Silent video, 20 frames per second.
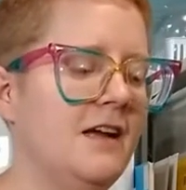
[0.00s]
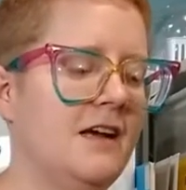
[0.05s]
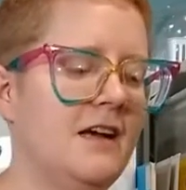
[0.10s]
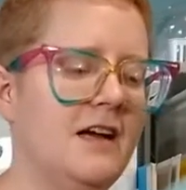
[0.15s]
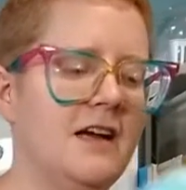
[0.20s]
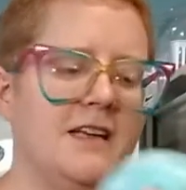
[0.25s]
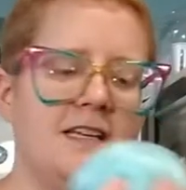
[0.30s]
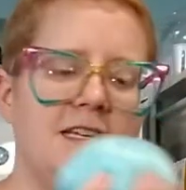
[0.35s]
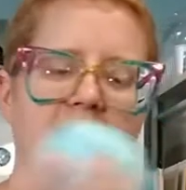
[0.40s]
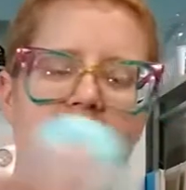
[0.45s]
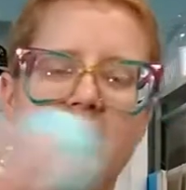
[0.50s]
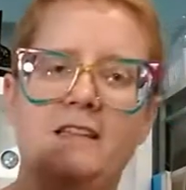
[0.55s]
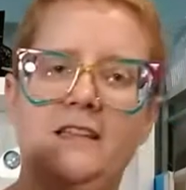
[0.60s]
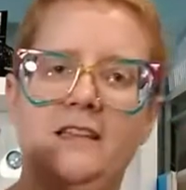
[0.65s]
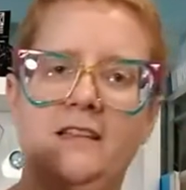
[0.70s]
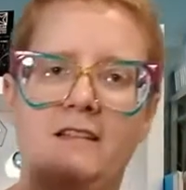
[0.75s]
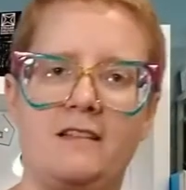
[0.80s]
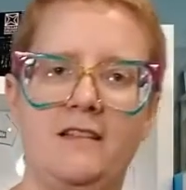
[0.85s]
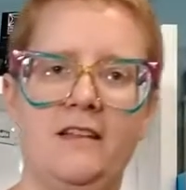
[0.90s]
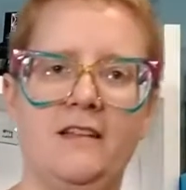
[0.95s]
I
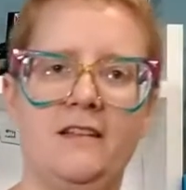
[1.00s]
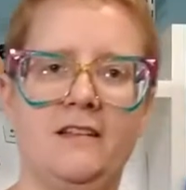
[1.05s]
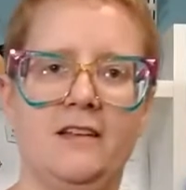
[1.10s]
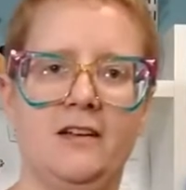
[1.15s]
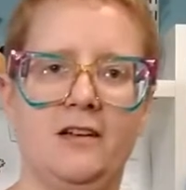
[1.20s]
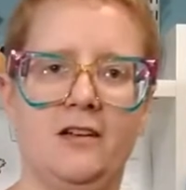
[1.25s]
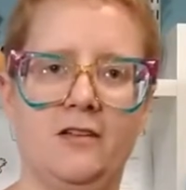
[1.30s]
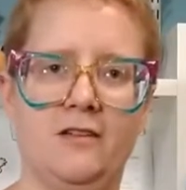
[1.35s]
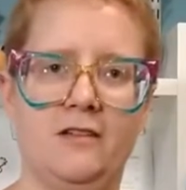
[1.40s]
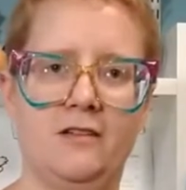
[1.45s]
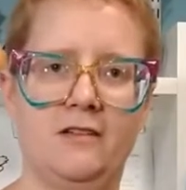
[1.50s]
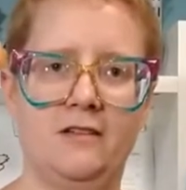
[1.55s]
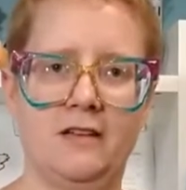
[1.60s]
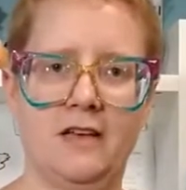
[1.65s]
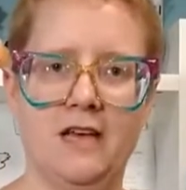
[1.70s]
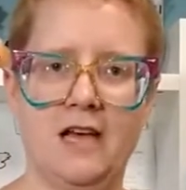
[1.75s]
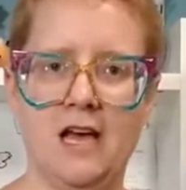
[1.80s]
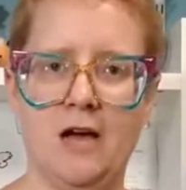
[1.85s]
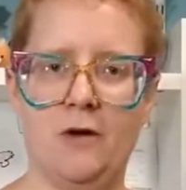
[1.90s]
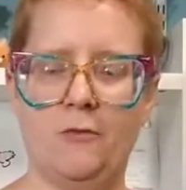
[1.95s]
did this little
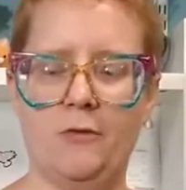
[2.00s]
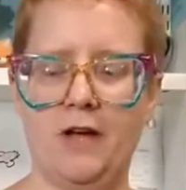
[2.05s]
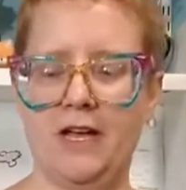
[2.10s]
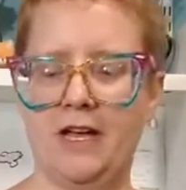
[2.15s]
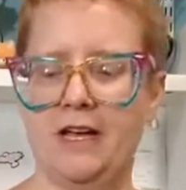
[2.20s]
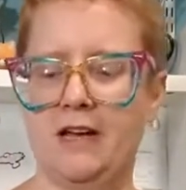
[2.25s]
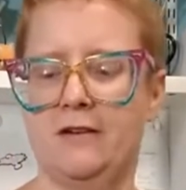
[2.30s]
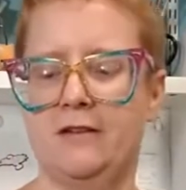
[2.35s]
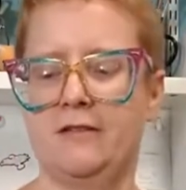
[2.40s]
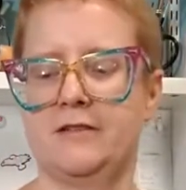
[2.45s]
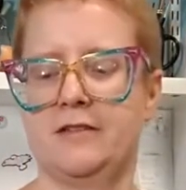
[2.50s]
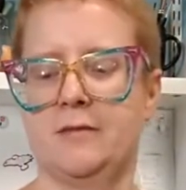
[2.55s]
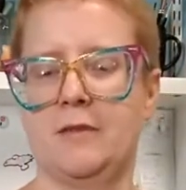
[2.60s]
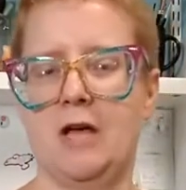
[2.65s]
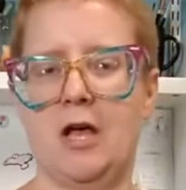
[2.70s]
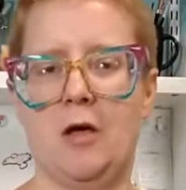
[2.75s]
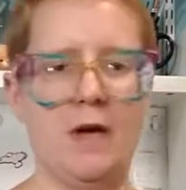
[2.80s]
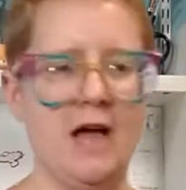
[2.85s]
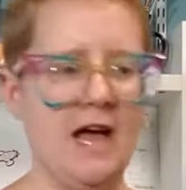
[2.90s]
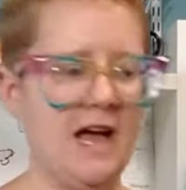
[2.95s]
wig out of some
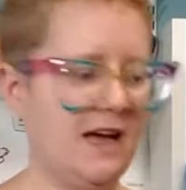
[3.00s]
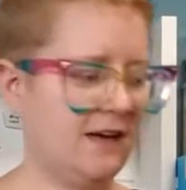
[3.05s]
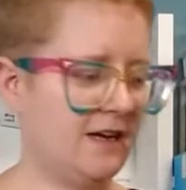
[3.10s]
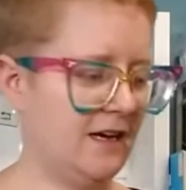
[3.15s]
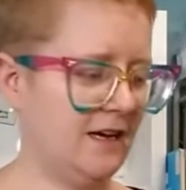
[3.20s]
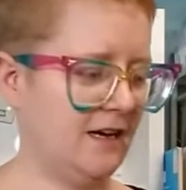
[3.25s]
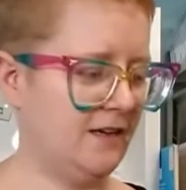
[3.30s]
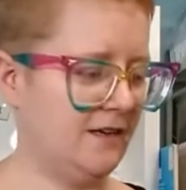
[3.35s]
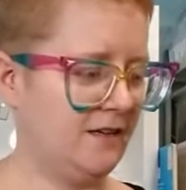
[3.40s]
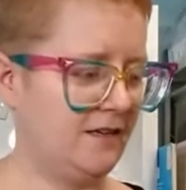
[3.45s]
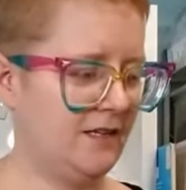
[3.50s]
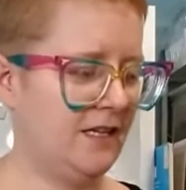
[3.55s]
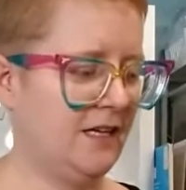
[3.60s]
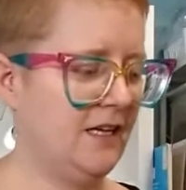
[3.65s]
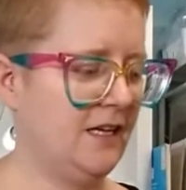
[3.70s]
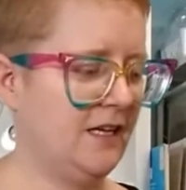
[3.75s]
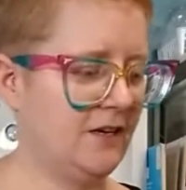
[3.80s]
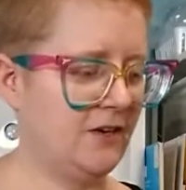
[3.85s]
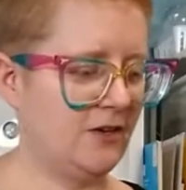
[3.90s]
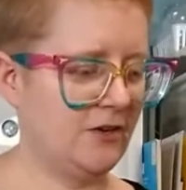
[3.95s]
alpaca
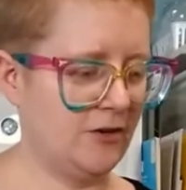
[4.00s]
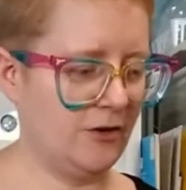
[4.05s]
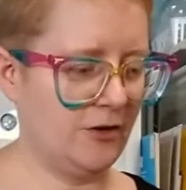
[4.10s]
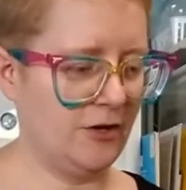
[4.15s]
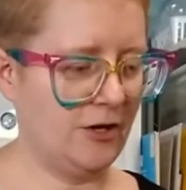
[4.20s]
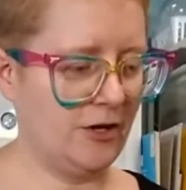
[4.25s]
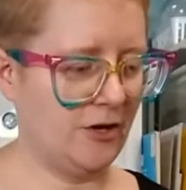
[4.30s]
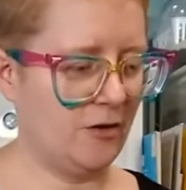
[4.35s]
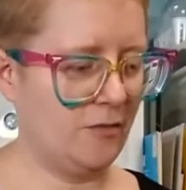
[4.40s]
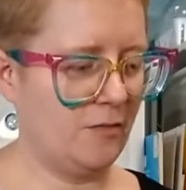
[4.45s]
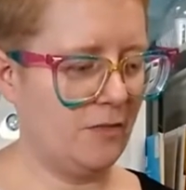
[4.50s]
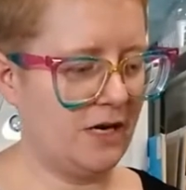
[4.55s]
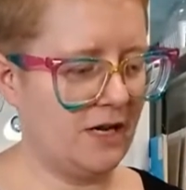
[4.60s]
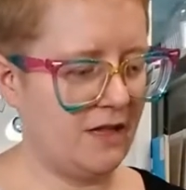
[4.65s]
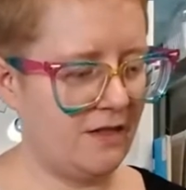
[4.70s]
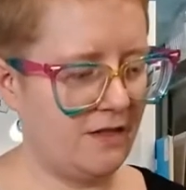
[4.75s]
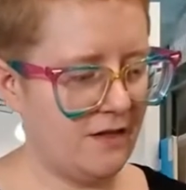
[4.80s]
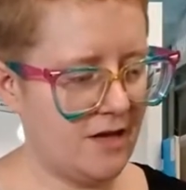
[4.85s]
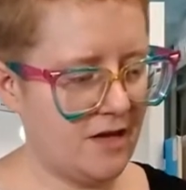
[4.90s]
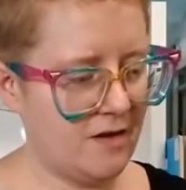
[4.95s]
earlier, but
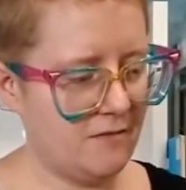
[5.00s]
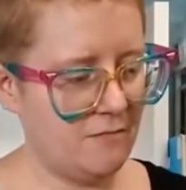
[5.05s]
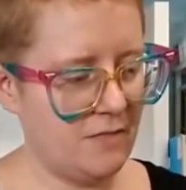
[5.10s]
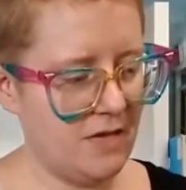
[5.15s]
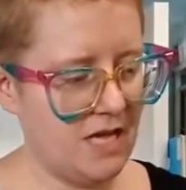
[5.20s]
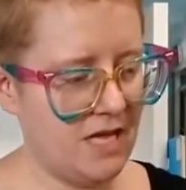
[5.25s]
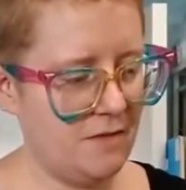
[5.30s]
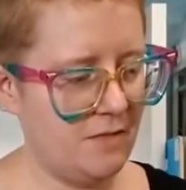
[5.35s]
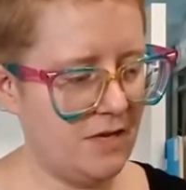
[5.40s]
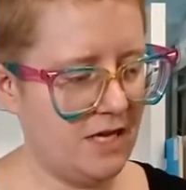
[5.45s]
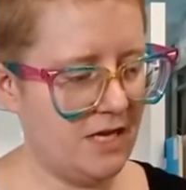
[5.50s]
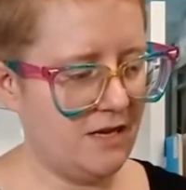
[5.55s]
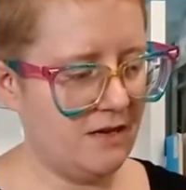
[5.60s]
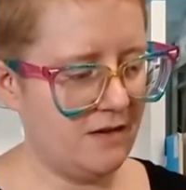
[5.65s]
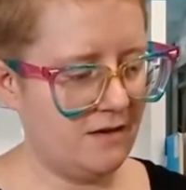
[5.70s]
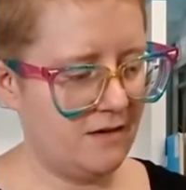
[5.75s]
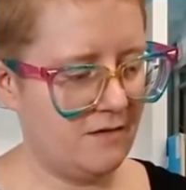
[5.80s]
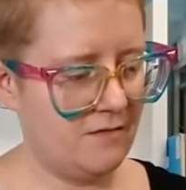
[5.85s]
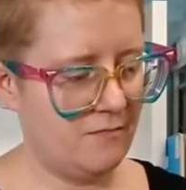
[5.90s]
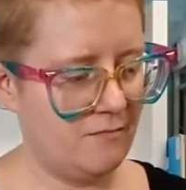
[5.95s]
I thought maybe
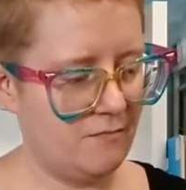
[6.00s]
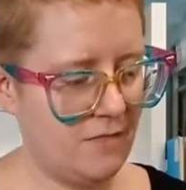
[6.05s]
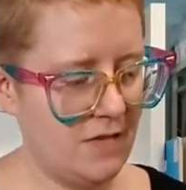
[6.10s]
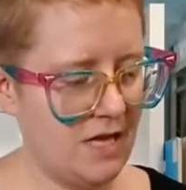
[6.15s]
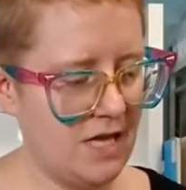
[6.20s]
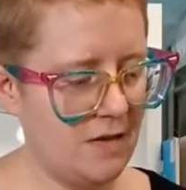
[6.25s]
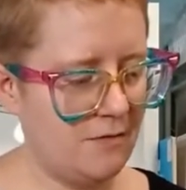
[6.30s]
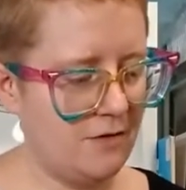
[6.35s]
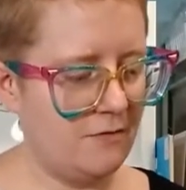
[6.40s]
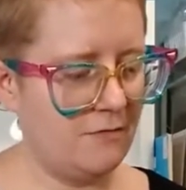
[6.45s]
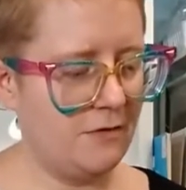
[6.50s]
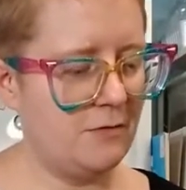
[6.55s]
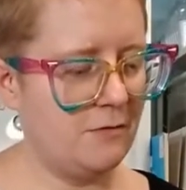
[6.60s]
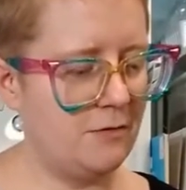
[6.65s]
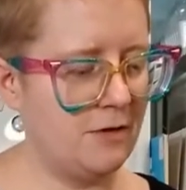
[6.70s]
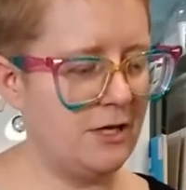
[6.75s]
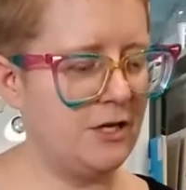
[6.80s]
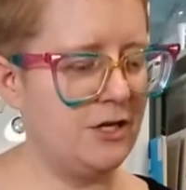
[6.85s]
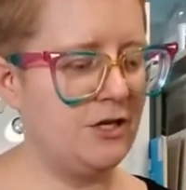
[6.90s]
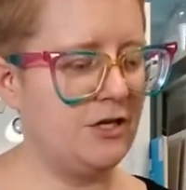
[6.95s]
we
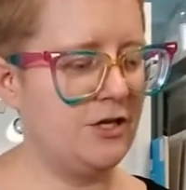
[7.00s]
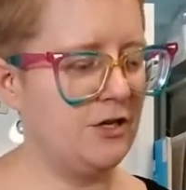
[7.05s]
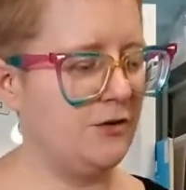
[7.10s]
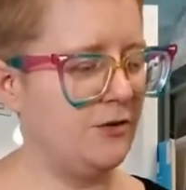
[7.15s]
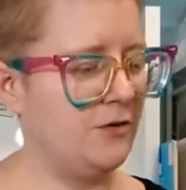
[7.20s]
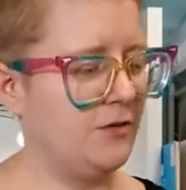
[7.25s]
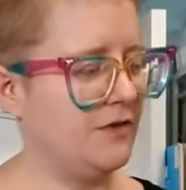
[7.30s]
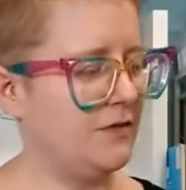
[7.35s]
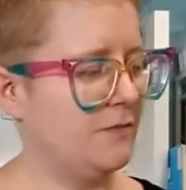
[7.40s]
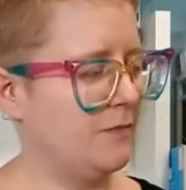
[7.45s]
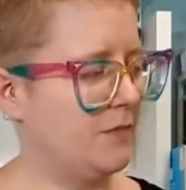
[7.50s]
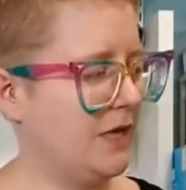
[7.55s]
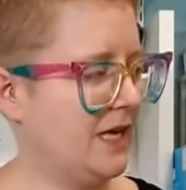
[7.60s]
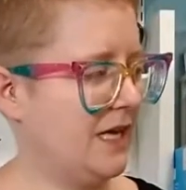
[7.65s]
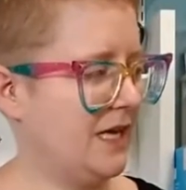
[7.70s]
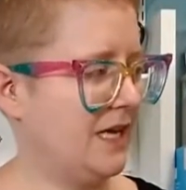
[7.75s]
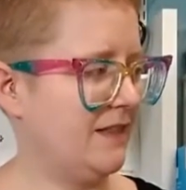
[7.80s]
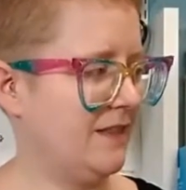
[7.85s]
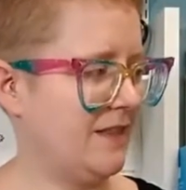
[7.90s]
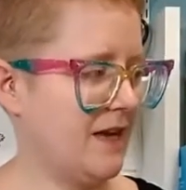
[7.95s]
would do some
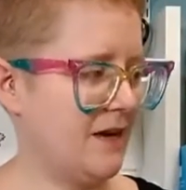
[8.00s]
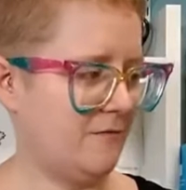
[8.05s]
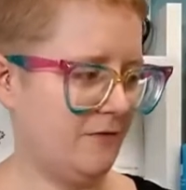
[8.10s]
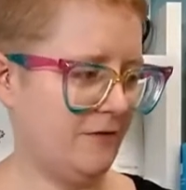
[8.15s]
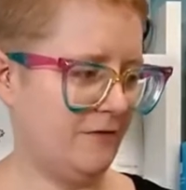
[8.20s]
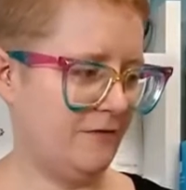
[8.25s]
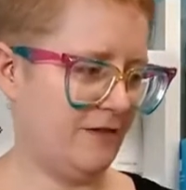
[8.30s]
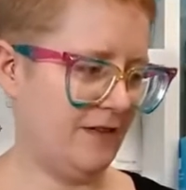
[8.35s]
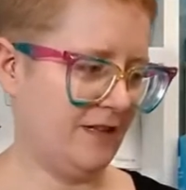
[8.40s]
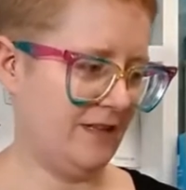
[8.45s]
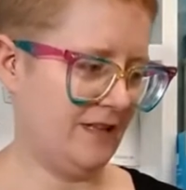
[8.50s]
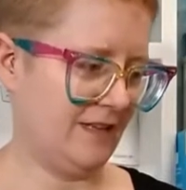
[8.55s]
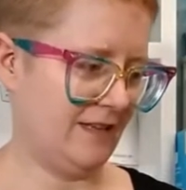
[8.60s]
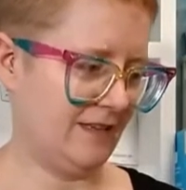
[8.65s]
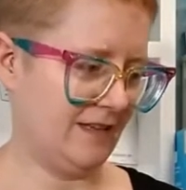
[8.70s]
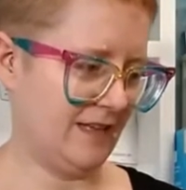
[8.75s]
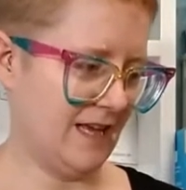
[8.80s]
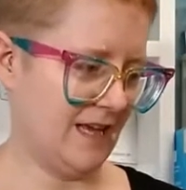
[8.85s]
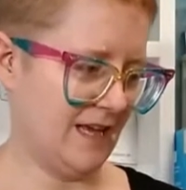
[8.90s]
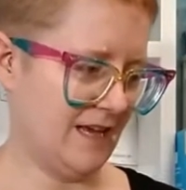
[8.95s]
pink that will fit
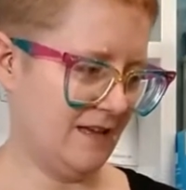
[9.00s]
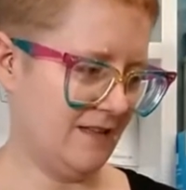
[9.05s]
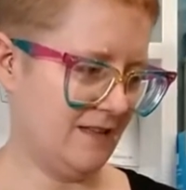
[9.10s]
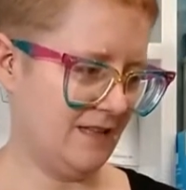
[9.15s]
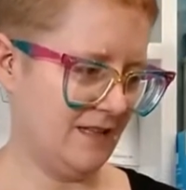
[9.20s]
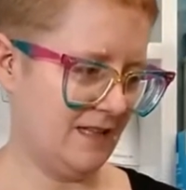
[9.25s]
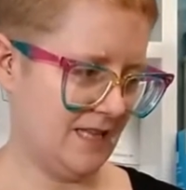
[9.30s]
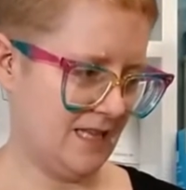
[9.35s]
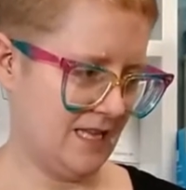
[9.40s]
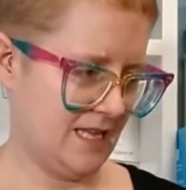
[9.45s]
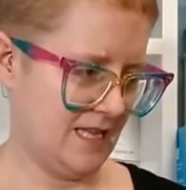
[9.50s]
this gal.